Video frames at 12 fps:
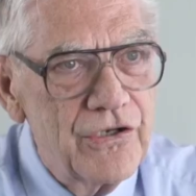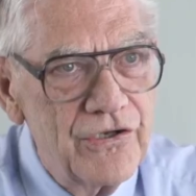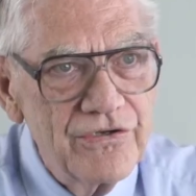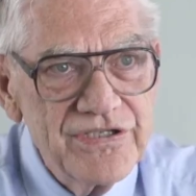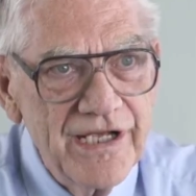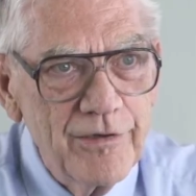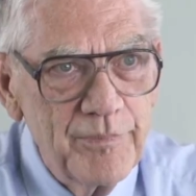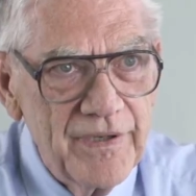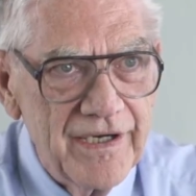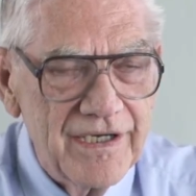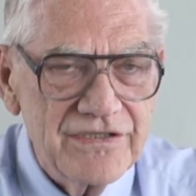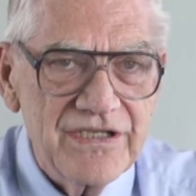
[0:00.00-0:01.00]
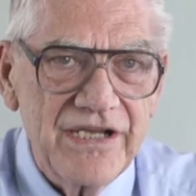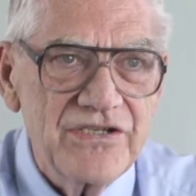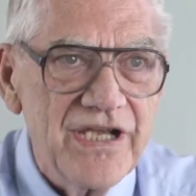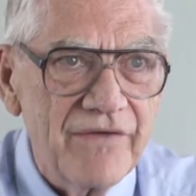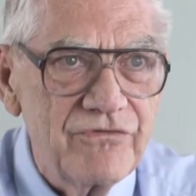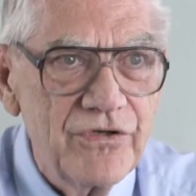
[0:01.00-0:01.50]
2 single parents, they
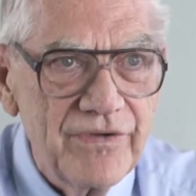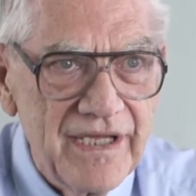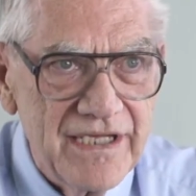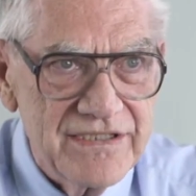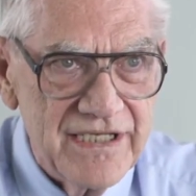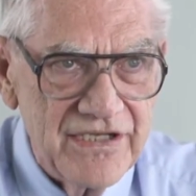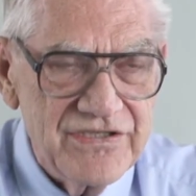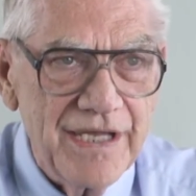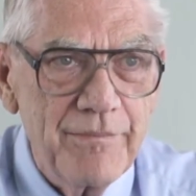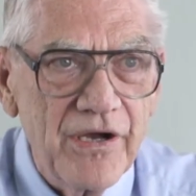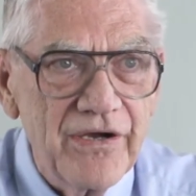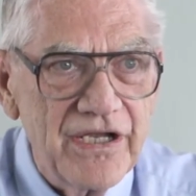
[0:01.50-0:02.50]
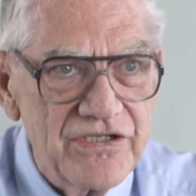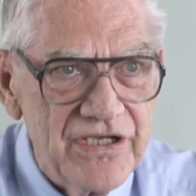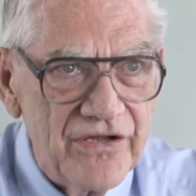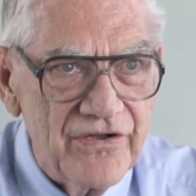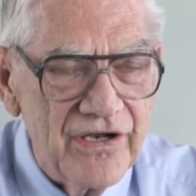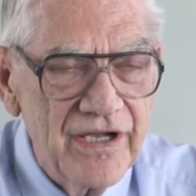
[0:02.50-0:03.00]
each have 2 kids each, they marry each
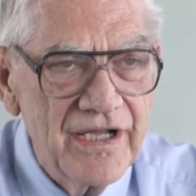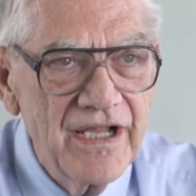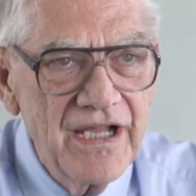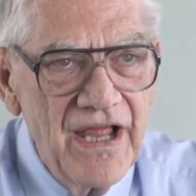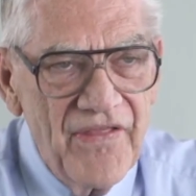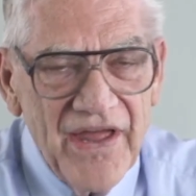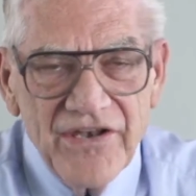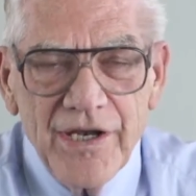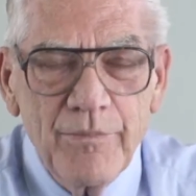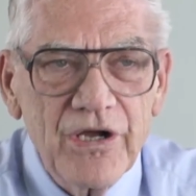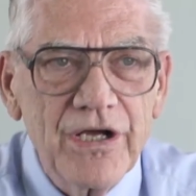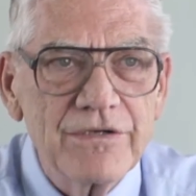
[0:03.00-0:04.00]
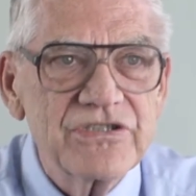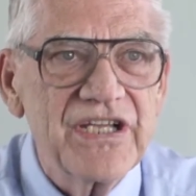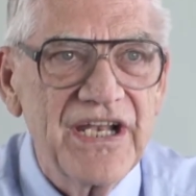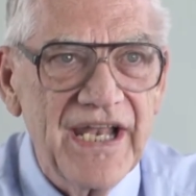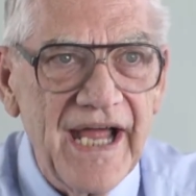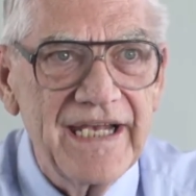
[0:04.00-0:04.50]
other, that number goes
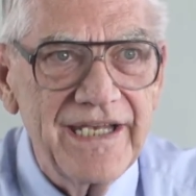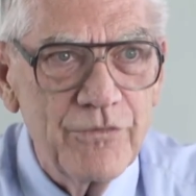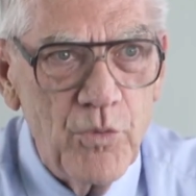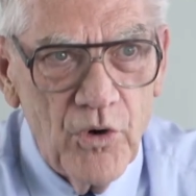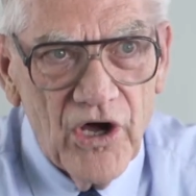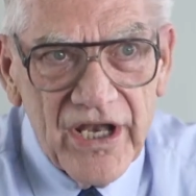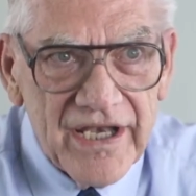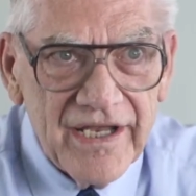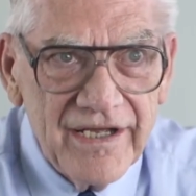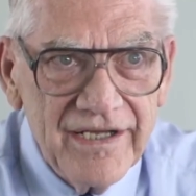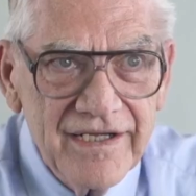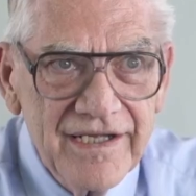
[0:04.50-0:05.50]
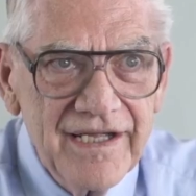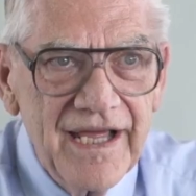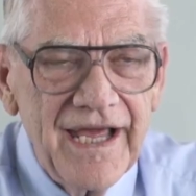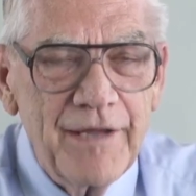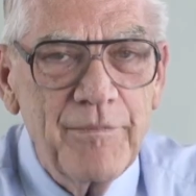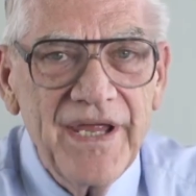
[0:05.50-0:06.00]
to 91.
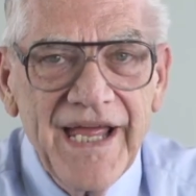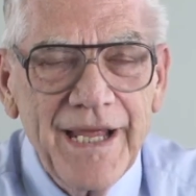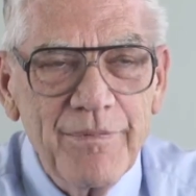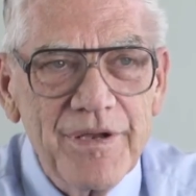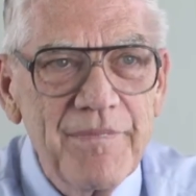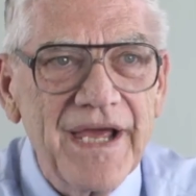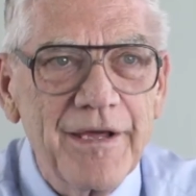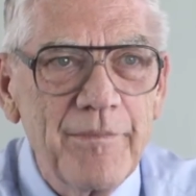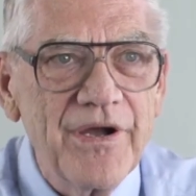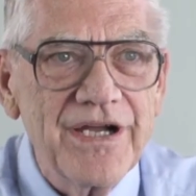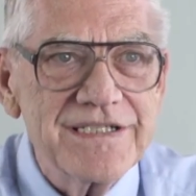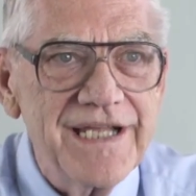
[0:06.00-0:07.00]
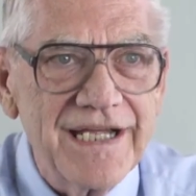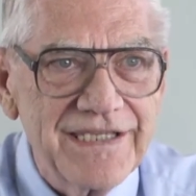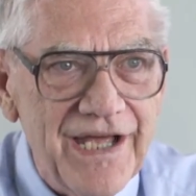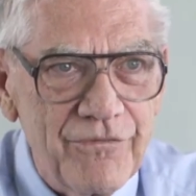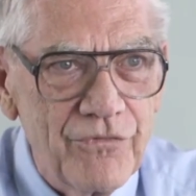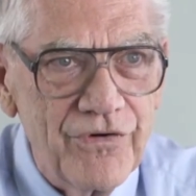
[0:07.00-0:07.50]
And being able to make a marriage like
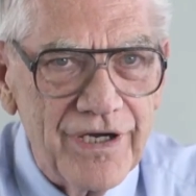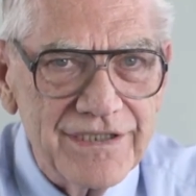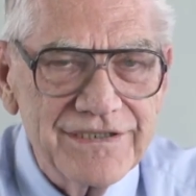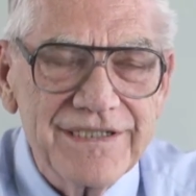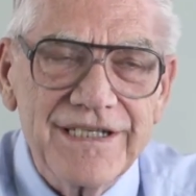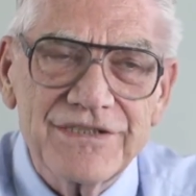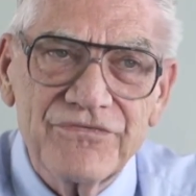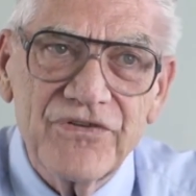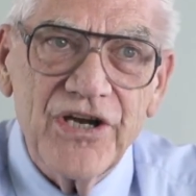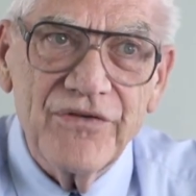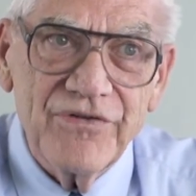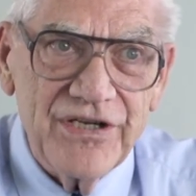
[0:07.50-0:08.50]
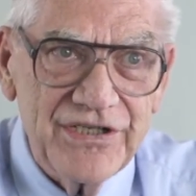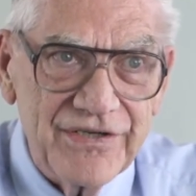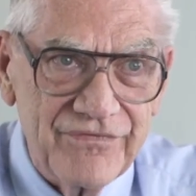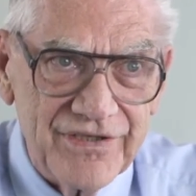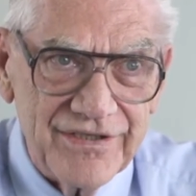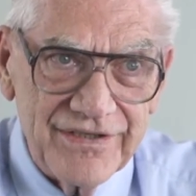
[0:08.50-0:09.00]
that works is very, very
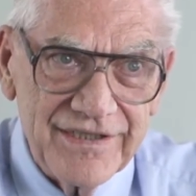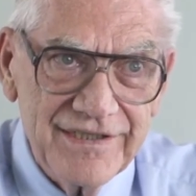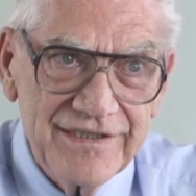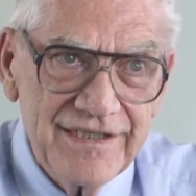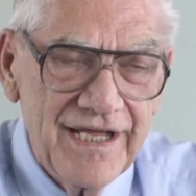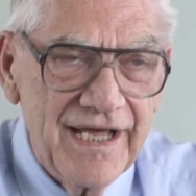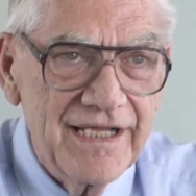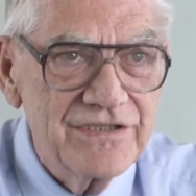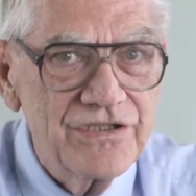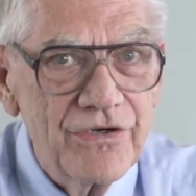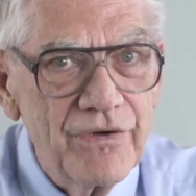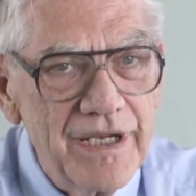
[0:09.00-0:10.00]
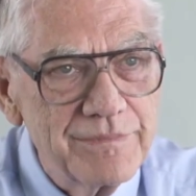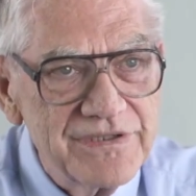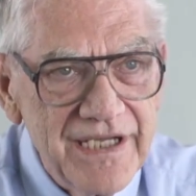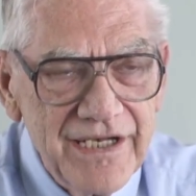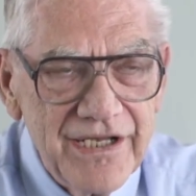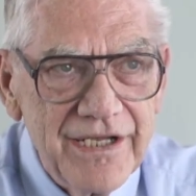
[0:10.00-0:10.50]
difficult. And so what I'm
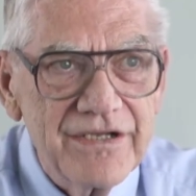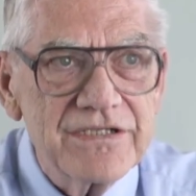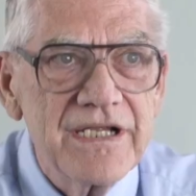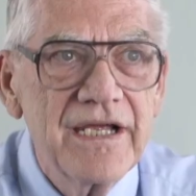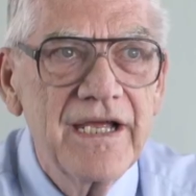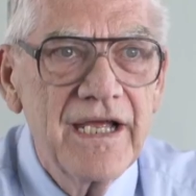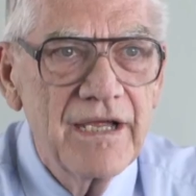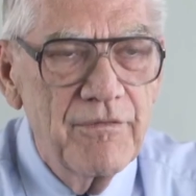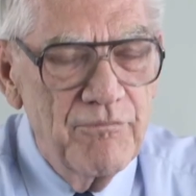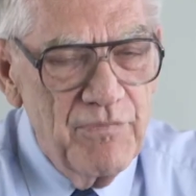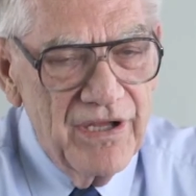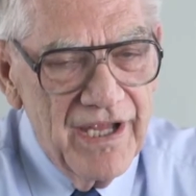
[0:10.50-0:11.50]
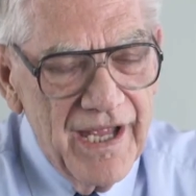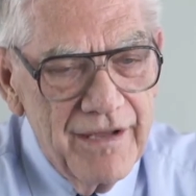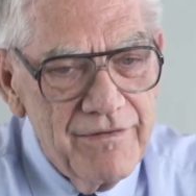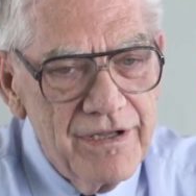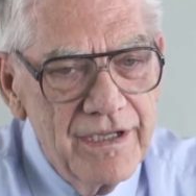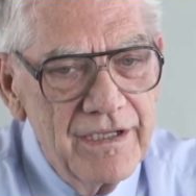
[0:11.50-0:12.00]
saying is,
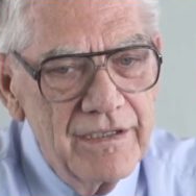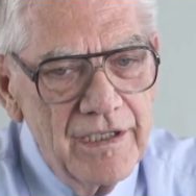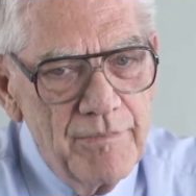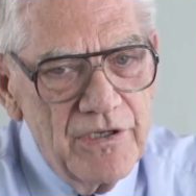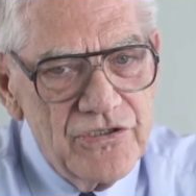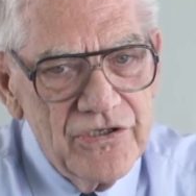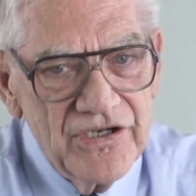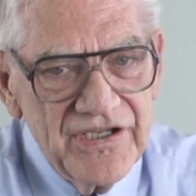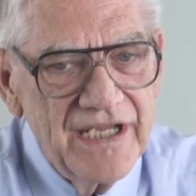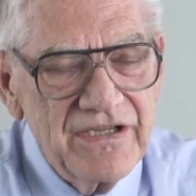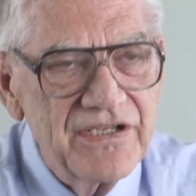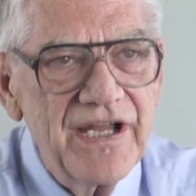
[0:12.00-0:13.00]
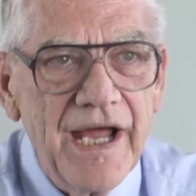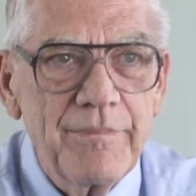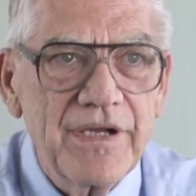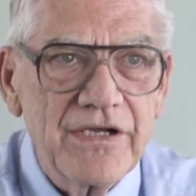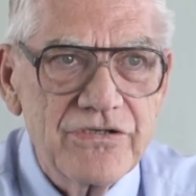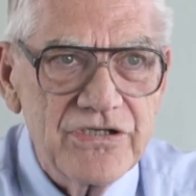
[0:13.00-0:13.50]
be sure to take the time
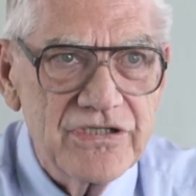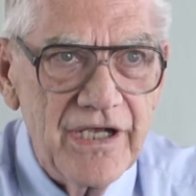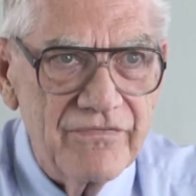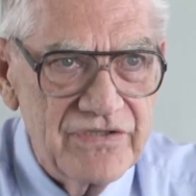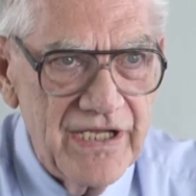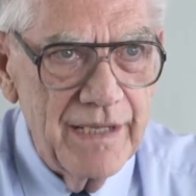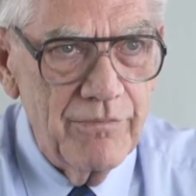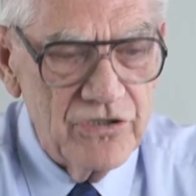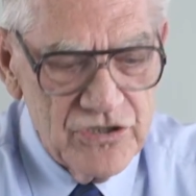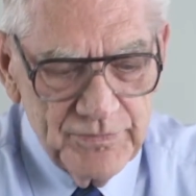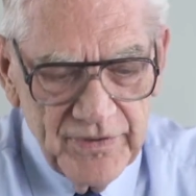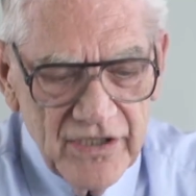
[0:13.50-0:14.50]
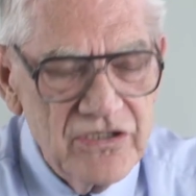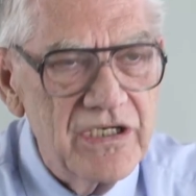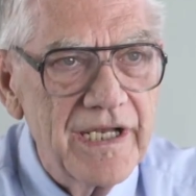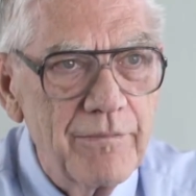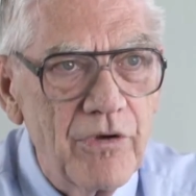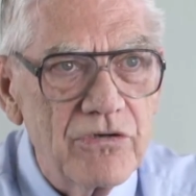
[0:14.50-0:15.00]
to get yourself stable
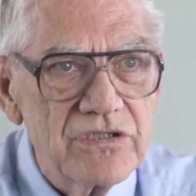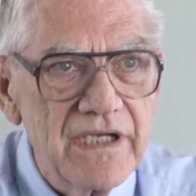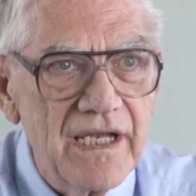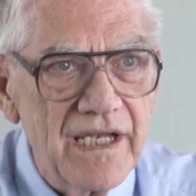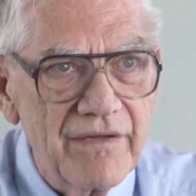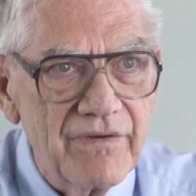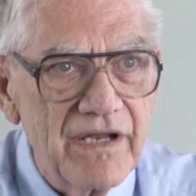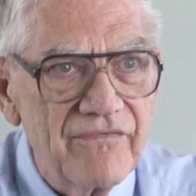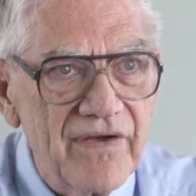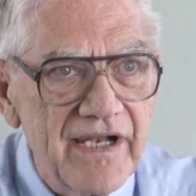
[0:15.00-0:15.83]
spiritually, emotionally, lovingly, and